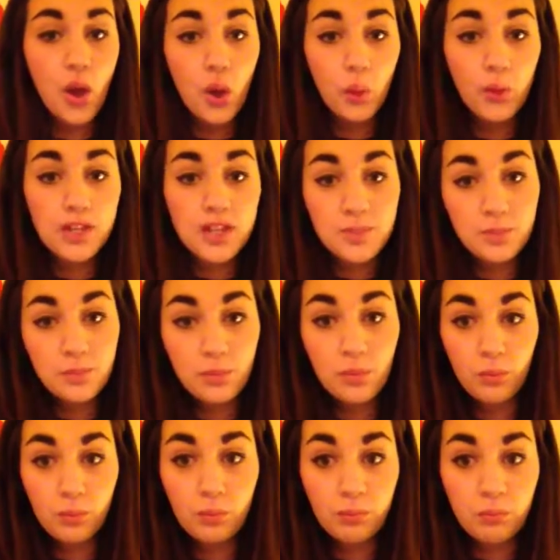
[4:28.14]
which is
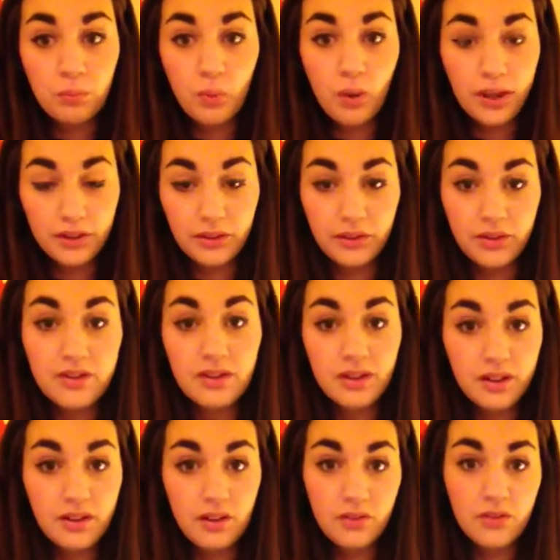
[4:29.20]
quite good
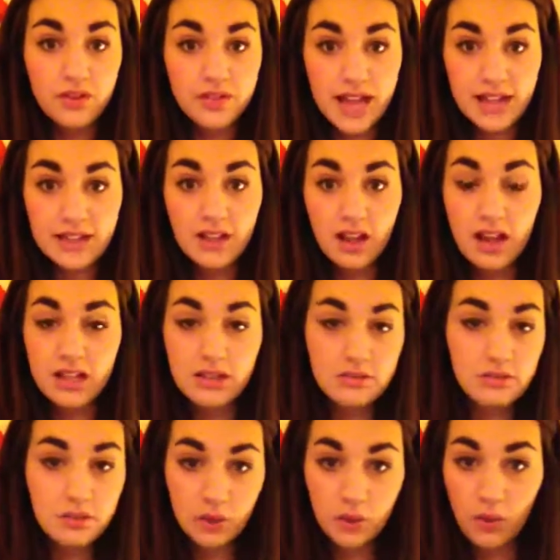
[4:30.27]
for a tagline,
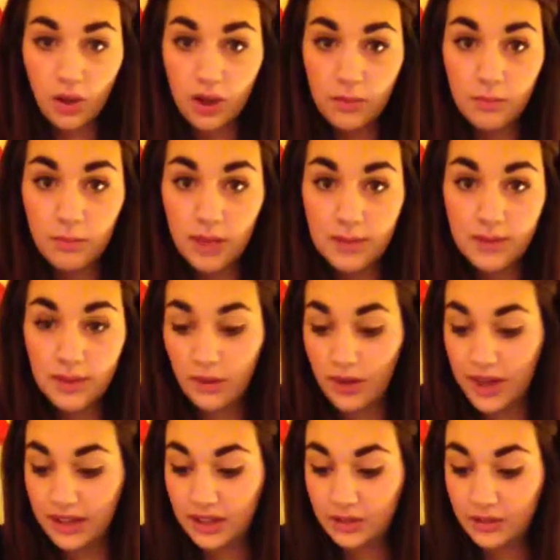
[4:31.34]
maybe quite
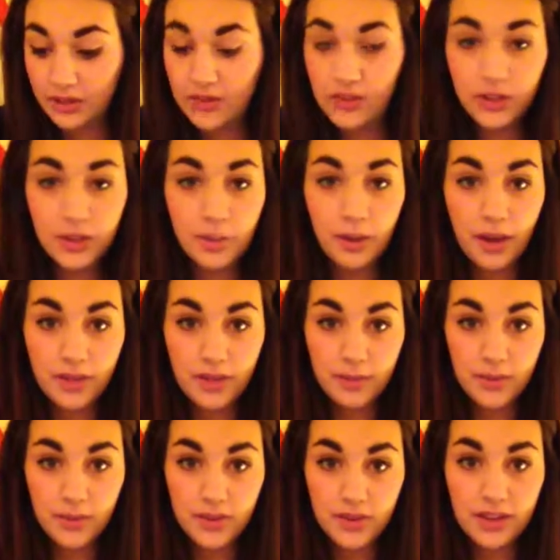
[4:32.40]
accurate if you're going to buy that
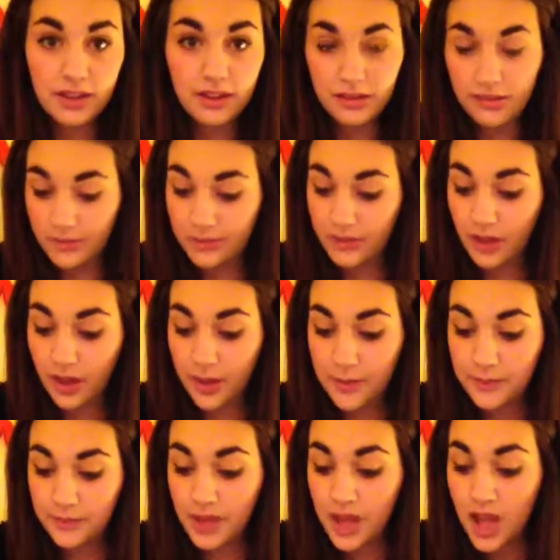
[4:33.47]
music.
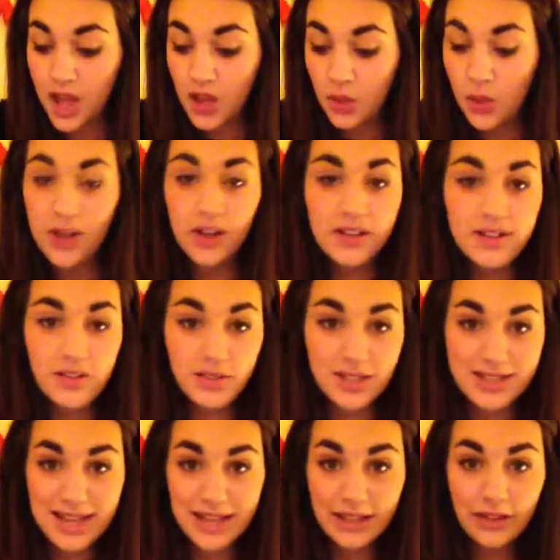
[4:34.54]
Quite nice having a
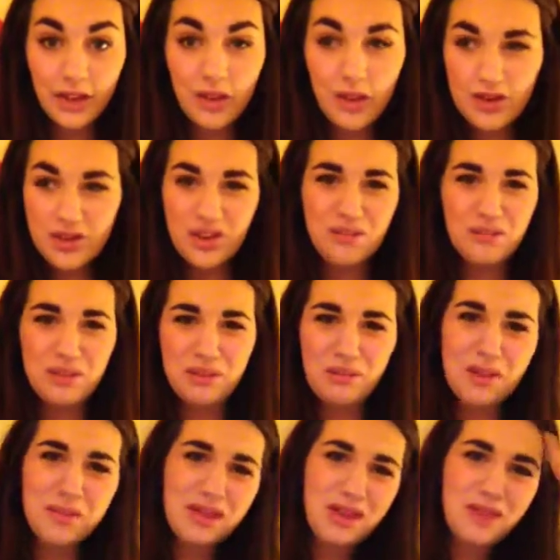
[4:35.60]
tagline. I don't know, I think
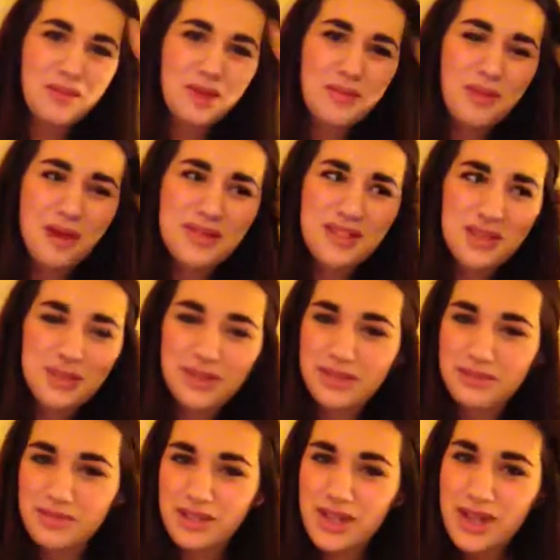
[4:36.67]
maybe coming up might sound a bit
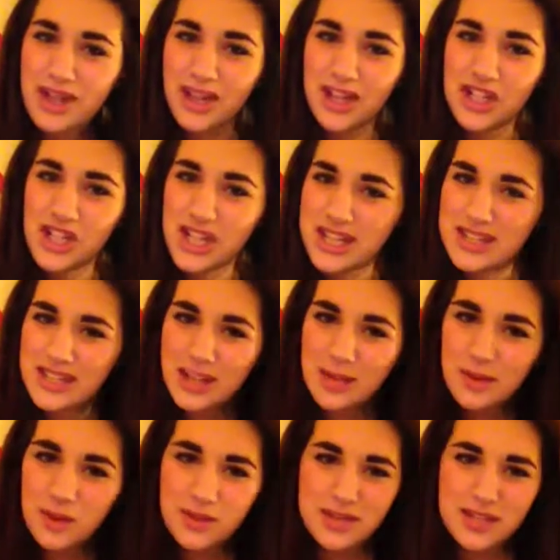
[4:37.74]
cheesy
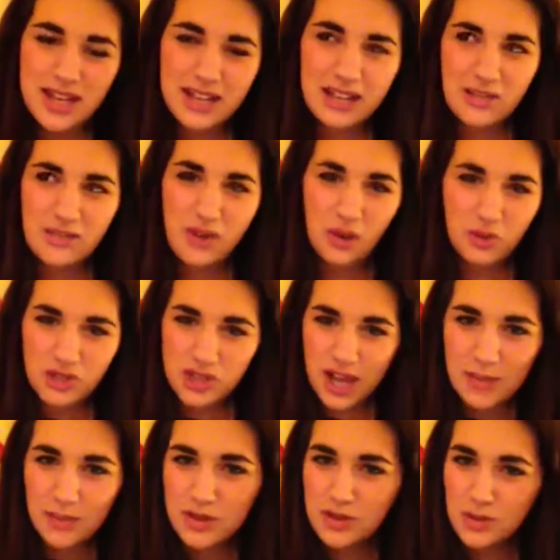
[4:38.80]
coming up with a tagline for Alt J,
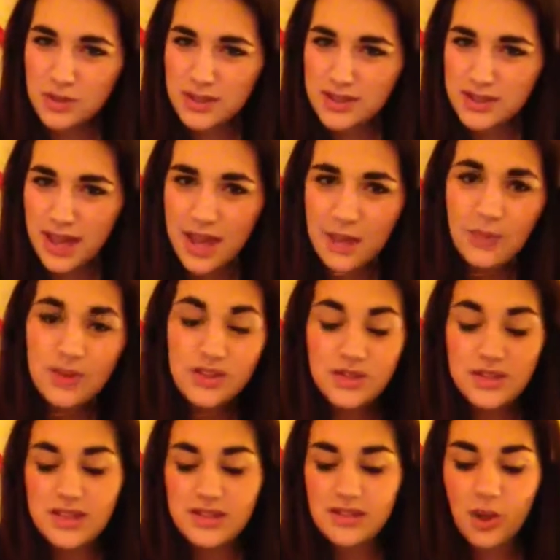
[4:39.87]
I'm not sure what we'd say, whereas
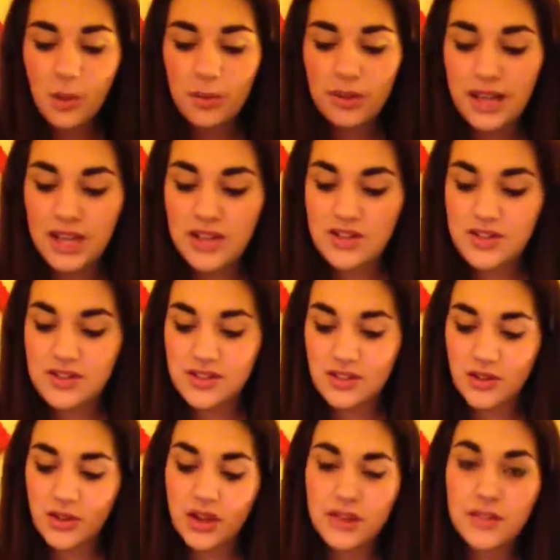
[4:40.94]
obviously this is a compilation, so
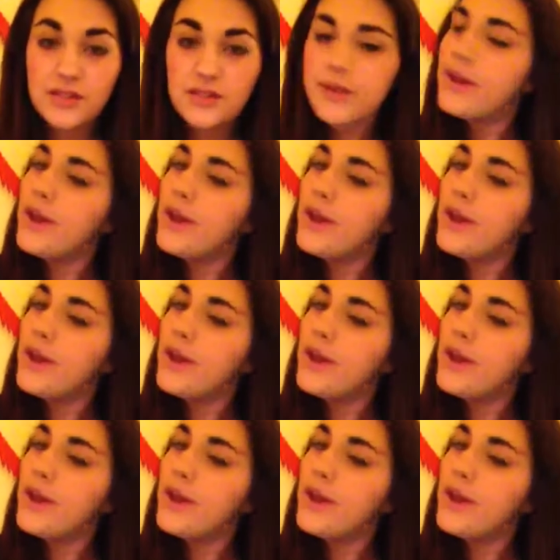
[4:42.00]
you're kind of